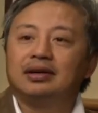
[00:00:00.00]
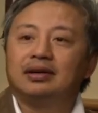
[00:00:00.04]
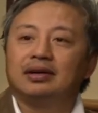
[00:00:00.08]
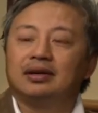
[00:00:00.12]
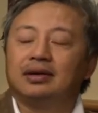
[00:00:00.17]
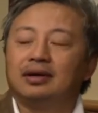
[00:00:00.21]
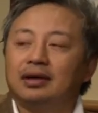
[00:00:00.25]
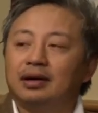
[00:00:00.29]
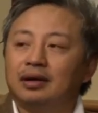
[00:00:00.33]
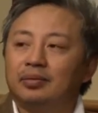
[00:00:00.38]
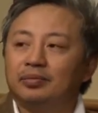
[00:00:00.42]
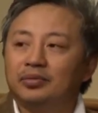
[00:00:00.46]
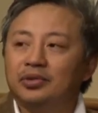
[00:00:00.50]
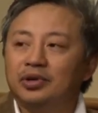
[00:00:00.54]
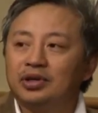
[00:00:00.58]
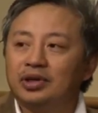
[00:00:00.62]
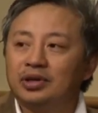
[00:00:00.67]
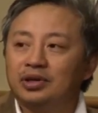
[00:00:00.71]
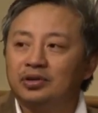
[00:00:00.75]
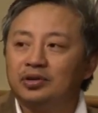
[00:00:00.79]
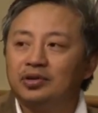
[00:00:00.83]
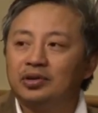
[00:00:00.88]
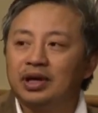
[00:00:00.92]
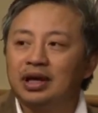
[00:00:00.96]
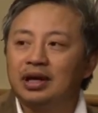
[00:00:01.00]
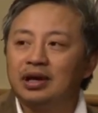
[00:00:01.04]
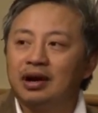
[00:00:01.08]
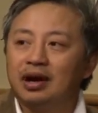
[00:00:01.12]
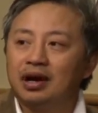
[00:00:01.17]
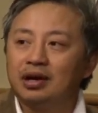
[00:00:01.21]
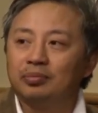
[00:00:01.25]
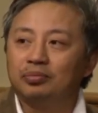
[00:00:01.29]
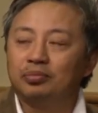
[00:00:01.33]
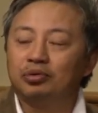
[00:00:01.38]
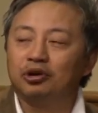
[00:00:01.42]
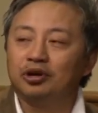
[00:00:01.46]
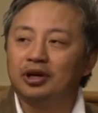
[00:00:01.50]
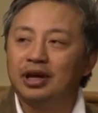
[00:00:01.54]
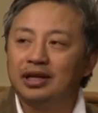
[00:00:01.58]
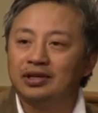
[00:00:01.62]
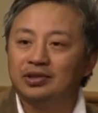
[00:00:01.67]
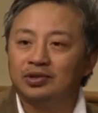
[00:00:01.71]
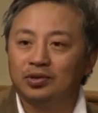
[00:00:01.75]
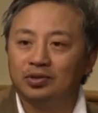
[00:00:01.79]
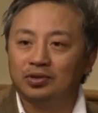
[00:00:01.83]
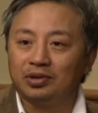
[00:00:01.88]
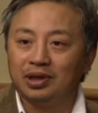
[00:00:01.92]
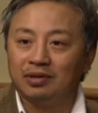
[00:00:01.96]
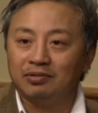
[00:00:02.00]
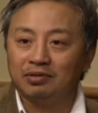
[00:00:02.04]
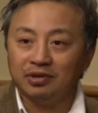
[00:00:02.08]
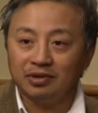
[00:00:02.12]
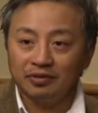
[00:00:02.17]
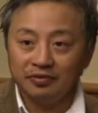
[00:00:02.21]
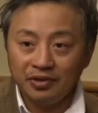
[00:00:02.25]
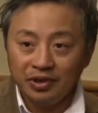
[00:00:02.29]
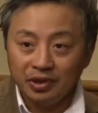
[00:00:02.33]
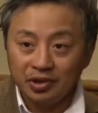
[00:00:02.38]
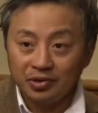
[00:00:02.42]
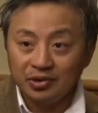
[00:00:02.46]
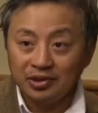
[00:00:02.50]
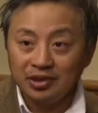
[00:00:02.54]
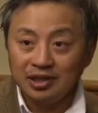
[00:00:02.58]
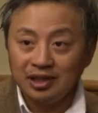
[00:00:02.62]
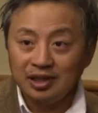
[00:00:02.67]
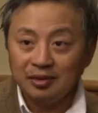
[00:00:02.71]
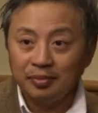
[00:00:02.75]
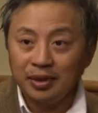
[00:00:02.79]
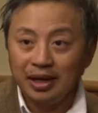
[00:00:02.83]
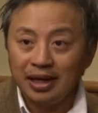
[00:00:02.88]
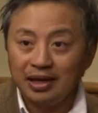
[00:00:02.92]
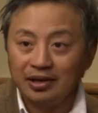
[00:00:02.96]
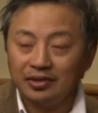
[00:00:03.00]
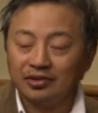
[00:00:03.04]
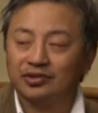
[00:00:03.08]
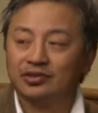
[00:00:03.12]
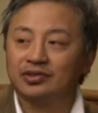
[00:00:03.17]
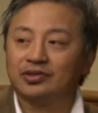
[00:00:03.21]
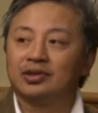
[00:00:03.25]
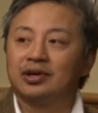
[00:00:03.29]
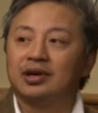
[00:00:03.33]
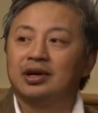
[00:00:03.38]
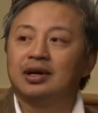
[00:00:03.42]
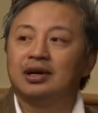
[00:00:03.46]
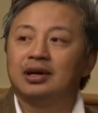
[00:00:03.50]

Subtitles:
You cannot put a certain level of VOC in paints.